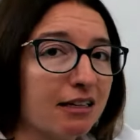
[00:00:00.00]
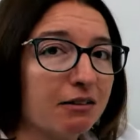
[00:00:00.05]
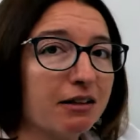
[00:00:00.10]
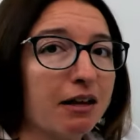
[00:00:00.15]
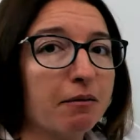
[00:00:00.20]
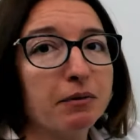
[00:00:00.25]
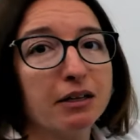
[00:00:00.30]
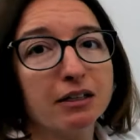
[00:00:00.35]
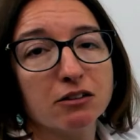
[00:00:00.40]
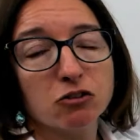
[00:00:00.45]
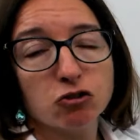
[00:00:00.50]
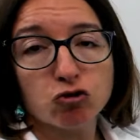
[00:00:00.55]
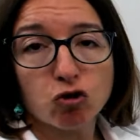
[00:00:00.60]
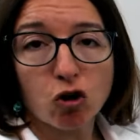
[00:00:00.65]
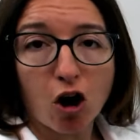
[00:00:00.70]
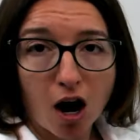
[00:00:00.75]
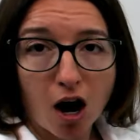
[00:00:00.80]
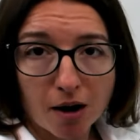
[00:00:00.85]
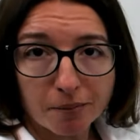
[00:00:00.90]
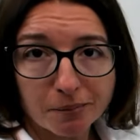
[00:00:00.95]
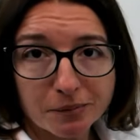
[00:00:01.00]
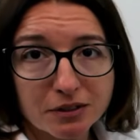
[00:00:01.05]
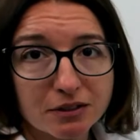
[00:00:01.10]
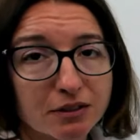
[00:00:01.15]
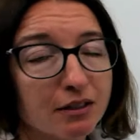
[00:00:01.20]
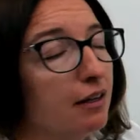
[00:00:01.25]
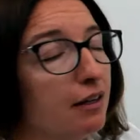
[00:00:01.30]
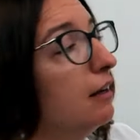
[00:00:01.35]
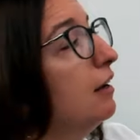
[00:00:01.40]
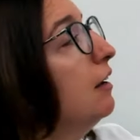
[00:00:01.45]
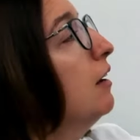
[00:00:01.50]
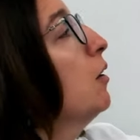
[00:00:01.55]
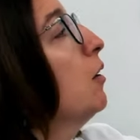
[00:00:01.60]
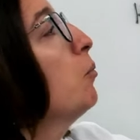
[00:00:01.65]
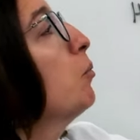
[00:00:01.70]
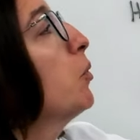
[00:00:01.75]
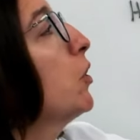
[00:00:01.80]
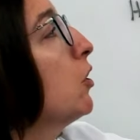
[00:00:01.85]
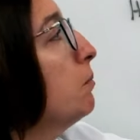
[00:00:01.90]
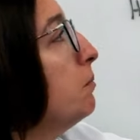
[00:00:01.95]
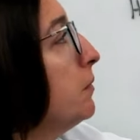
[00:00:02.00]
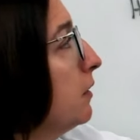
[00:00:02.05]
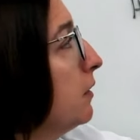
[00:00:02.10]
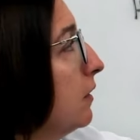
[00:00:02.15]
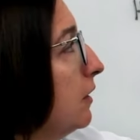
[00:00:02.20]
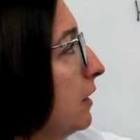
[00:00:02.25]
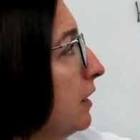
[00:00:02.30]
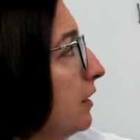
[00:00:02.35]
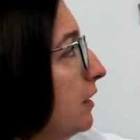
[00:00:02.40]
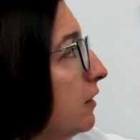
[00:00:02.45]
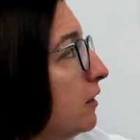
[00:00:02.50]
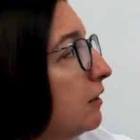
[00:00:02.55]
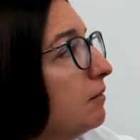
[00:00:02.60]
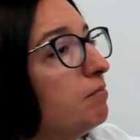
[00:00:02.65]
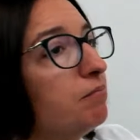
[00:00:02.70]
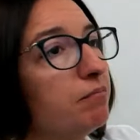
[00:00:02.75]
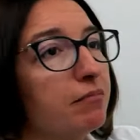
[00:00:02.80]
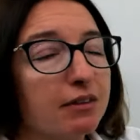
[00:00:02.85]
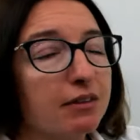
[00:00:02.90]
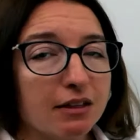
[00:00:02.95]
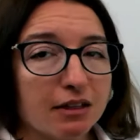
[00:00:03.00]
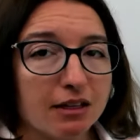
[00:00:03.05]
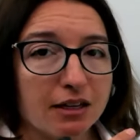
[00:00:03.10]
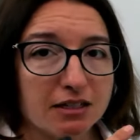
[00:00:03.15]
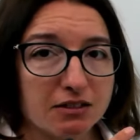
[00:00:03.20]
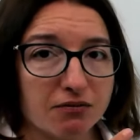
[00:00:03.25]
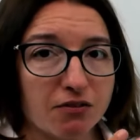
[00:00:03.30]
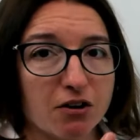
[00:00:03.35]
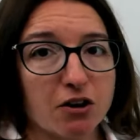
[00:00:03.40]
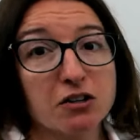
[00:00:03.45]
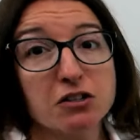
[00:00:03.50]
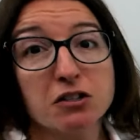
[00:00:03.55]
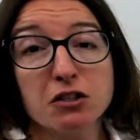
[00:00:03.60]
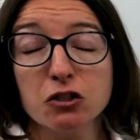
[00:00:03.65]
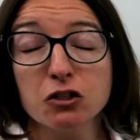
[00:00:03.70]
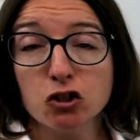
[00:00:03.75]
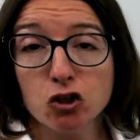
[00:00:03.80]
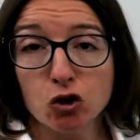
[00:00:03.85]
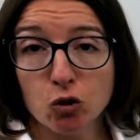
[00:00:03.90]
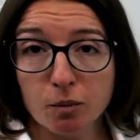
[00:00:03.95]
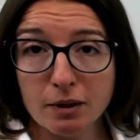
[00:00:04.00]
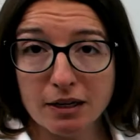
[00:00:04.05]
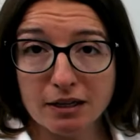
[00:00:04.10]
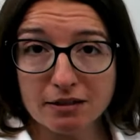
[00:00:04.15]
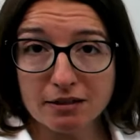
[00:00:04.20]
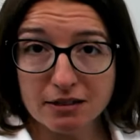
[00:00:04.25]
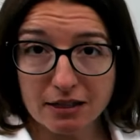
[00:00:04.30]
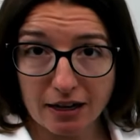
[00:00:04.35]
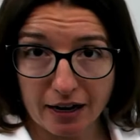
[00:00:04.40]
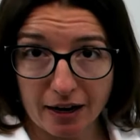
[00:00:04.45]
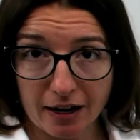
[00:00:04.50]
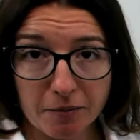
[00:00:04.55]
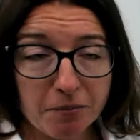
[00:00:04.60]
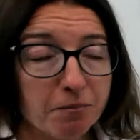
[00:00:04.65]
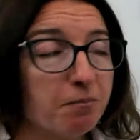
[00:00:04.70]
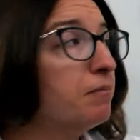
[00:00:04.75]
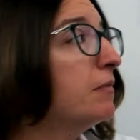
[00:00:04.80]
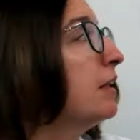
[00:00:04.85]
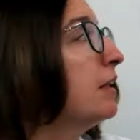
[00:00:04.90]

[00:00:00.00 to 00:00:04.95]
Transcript: that means drops, per milliliter, as far as the tubing set up.